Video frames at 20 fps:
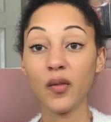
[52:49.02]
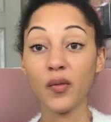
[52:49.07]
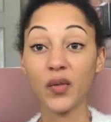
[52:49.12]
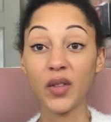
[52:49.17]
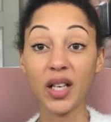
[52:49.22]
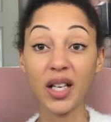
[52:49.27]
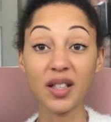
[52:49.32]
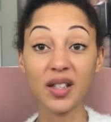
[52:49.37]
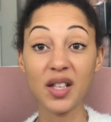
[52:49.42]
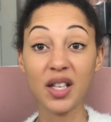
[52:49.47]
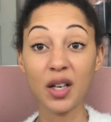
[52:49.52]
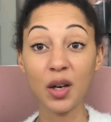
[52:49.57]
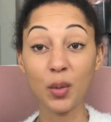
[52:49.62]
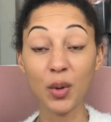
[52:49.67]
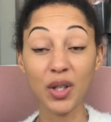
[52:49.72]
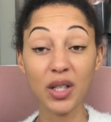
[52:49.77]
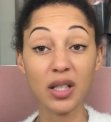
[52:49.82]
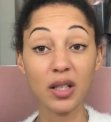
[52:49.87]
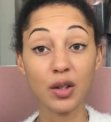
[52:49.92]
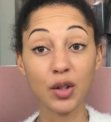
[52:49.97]
The next thing I
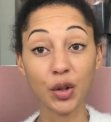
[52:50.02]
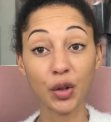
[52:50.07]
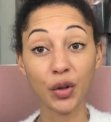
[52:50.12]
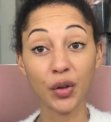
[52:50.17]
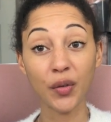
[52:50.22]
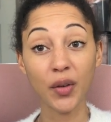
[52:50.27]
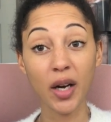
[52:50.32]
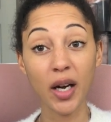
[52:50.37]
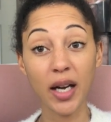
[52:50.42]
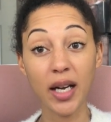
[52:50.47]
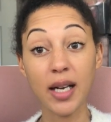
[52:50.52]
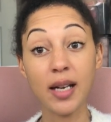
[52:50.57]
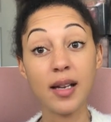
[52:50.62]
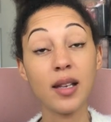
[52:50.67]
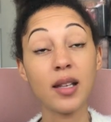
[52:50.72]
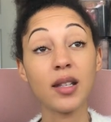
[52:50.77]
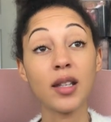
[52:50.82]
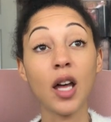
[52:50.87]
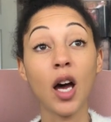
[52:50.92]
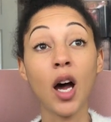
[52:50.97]
wanted to cover
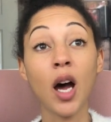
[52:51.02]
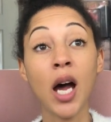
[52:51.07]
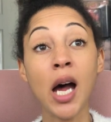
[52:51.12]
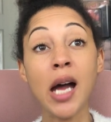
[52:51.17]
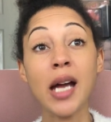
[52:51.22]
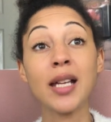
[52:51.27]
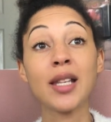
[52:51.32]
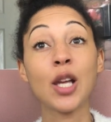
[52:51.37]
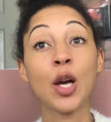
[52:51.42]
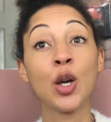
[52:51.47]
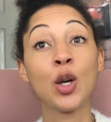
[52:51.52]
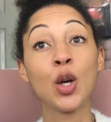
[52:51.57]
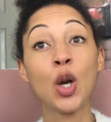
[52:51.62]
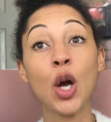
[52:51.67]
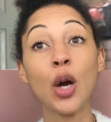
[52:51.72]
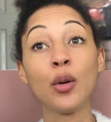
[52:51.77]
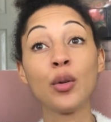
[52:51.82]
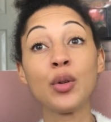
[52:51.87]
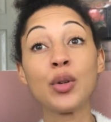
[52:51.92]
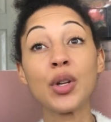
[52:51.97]
is the highs and
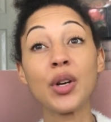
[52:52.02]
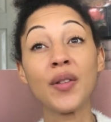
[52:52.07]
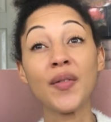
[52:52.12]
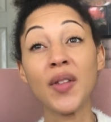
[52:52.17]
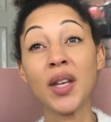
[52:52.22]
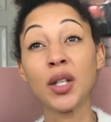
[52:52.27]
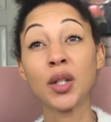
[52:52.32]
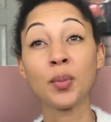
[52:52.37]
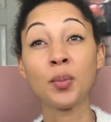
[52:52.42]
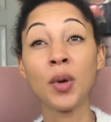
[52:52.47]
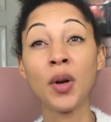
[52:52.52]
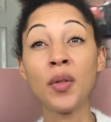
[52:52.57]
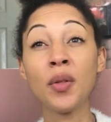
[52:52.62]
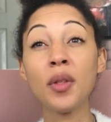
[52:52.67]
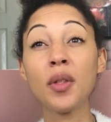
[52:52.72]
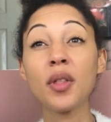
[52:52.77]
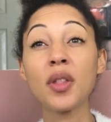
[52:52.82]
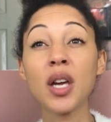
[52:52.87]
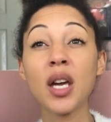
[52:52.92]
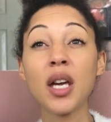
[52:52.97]
lows of this
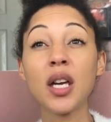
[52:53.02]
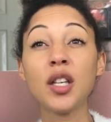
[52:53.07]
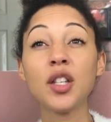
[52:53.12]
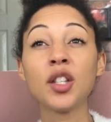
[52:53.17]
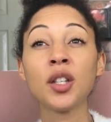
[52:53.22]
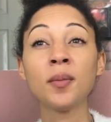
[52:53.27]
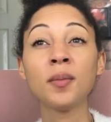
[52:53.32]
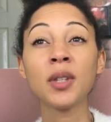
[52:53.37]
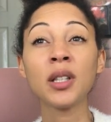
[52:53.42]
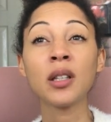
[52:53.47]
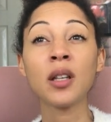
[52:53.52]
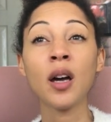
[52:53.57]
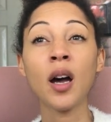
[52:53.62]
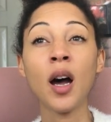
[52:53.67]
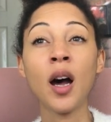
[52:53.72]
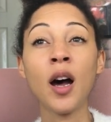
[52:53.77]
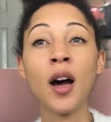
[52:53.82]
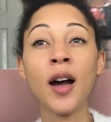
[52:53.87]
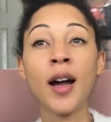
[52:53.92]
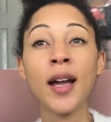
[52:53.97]
month. Something that
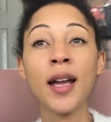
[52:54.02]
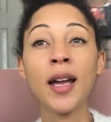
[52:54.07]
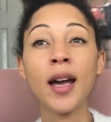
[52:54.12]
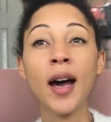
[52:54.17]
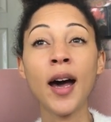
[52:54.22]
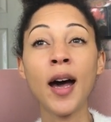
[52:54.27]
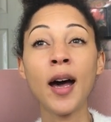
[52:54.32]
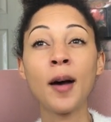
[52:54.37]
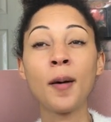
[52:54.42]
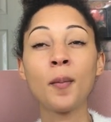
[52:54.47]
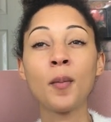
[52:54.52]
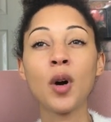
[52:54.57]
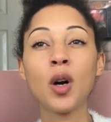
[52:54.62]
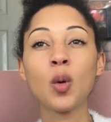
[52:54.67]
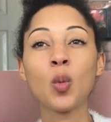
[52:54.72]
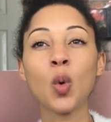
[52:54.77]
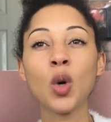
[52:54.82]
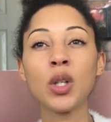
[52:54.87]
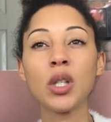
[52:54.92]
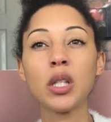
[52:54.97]
I um,
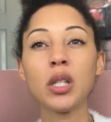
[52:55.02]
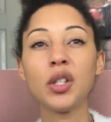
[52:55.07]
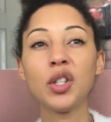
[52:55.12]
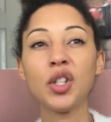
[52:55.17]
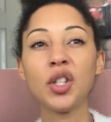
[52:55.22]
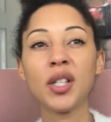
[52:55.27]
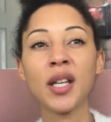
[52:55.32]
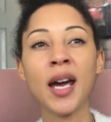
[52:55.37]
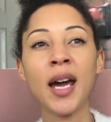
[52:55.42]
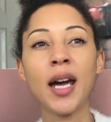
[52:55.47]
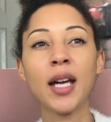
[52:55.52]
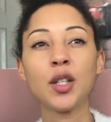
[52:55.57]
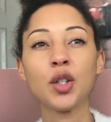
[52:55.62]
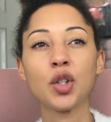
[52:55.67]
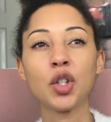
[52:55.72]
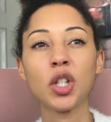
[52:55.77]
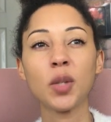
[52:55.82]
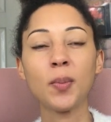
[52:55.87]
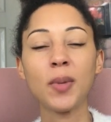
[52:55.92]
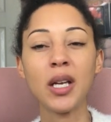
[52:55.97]
wanted to share
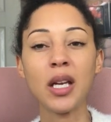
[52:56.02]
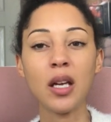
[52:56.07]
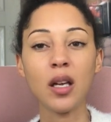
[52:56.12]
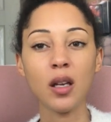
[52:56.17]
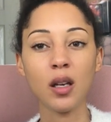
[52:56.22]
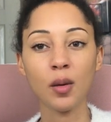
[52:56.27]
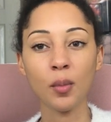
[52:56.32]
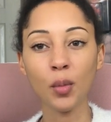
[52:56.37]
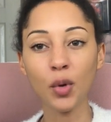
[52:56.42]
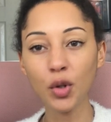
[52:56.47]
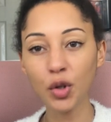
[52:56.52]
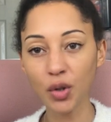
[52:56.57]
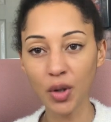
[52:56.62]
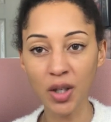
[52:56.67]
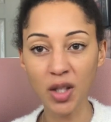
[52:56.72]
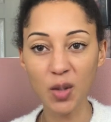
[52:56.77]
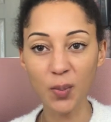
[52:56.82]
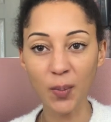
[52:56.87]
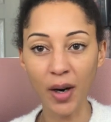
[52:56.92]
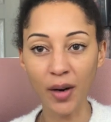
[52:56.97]
just to be more
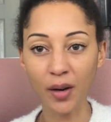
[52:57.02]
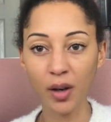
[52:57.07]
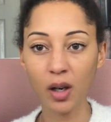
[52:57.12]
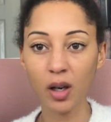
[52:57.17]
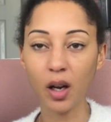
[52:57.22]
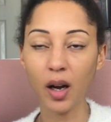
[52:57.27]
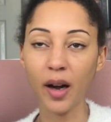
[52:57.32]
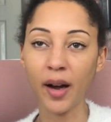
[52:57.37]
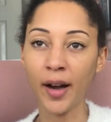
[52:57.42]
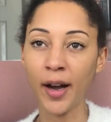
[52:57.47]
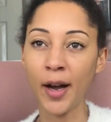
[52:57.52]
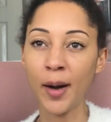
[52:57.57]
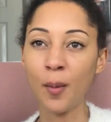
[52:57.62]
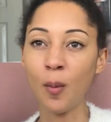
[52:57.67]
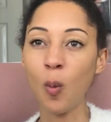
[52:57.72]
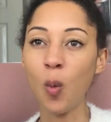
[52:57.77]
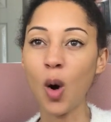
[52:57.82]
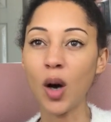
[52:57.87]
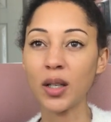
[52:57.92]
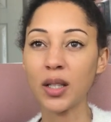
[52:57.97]
transparent,
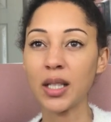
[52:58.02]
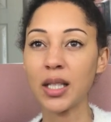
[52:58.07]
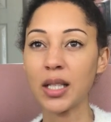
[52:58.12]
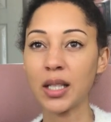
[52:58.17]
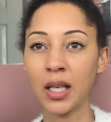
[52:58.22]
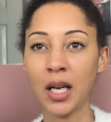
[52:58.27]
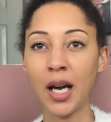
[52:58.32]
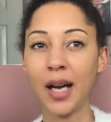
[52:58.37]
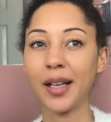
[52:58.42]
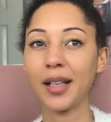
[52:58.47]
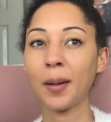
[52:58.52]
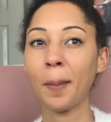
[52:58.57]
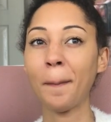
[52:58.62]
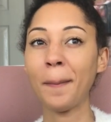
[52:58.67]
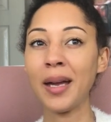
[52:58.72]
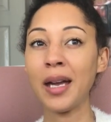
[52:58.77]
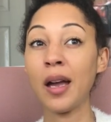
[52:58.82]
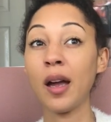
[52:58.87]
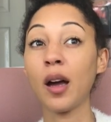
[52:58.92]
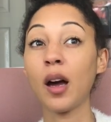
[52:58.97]
um, what it's like
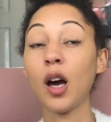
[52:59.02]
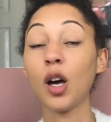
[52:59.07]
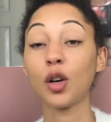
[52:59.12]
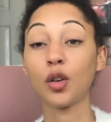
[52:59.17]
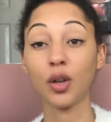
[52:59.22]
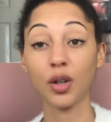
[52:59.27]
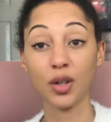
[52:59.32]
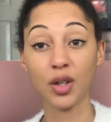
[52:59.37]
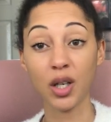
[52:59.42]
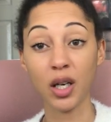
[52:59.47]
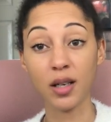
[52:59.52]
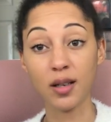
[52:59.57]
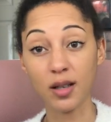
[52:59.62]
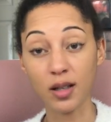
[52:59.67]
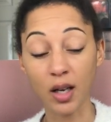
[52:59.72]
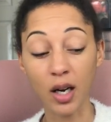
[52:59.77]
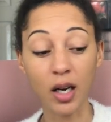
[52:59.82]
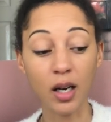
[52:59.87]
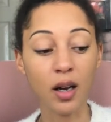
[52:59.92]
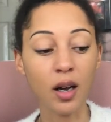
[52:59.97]
being a crochet
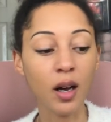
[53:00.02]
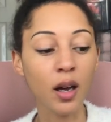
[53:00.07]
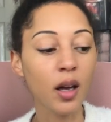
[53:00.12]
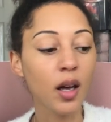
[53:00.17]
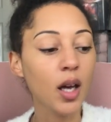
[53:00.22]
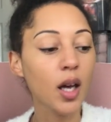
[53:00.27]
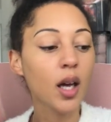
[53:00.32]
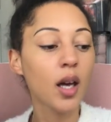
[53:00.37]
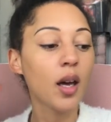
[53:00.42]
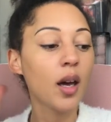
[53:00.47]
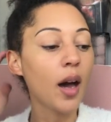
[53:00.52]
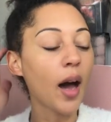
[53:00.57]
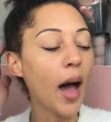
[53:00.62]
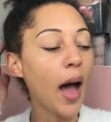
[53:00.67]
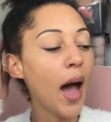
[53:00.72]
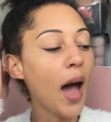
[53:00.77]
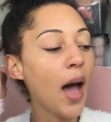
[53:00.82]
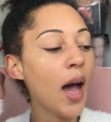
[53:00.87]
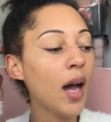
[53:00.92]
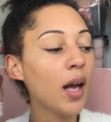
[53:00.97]
designer,
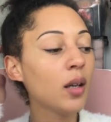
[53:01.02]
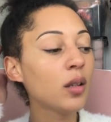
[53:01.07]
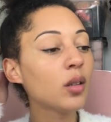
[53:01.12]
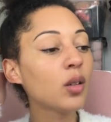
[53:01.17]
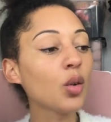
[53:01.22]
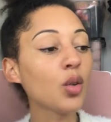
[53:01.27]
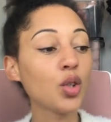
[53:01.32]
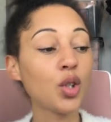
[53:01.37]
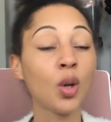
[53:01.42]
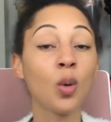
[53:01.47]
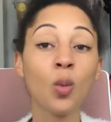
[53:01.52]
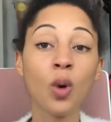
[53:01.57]
and also